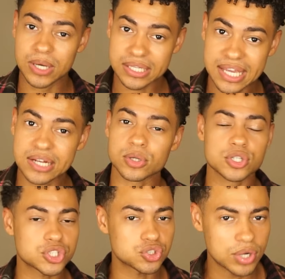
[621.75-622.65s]
again,
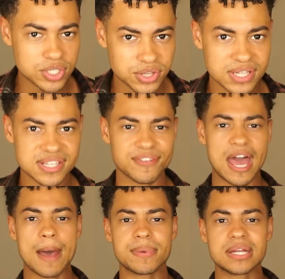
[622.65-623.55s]
stranger things have
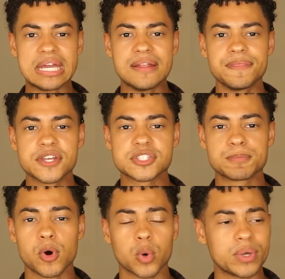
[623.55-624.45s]
happened in this
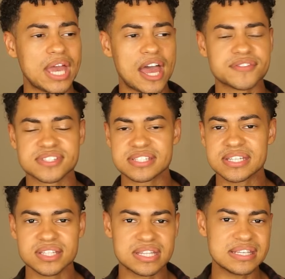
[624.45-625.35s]
sport. We have
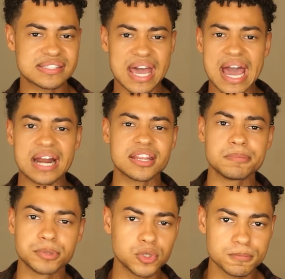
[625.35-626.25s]
seen these
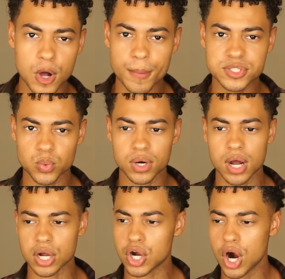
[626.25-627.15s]
out-of-the-blue moments where
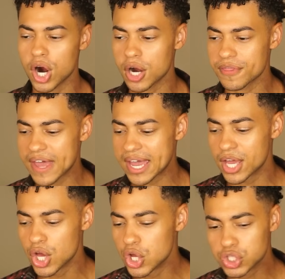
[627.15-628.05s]
a car
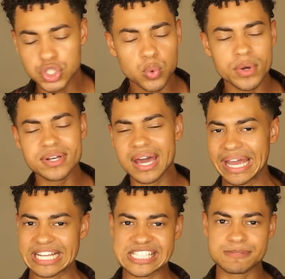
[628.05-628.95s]
that you would not
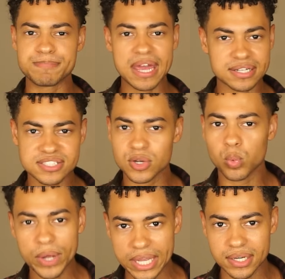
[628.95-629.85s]
expect to
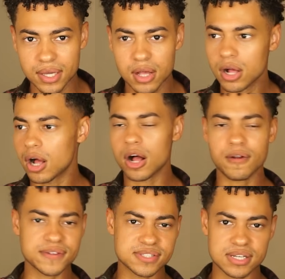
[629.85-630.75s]
win all
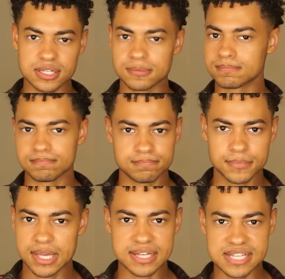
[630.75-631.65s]
of a sudden
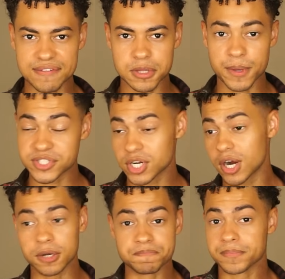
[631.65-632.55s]
is having the best
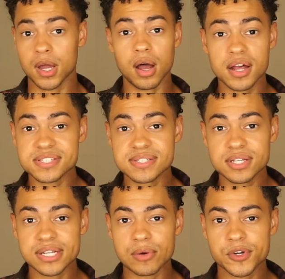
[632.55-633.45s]
car. Austin
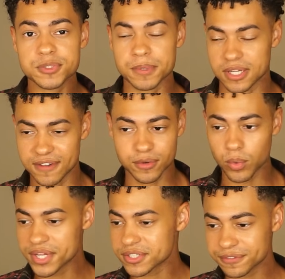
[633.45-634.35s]
Dillon at Richmond, if it
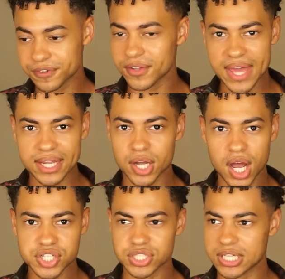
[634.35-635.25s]
wasn't for that
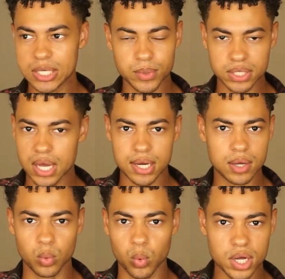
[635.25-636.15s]
caution, he would have gone
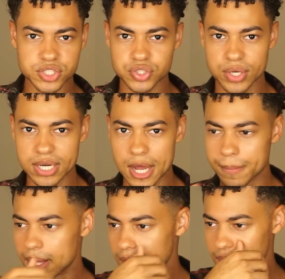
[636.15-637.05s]
out one straight up.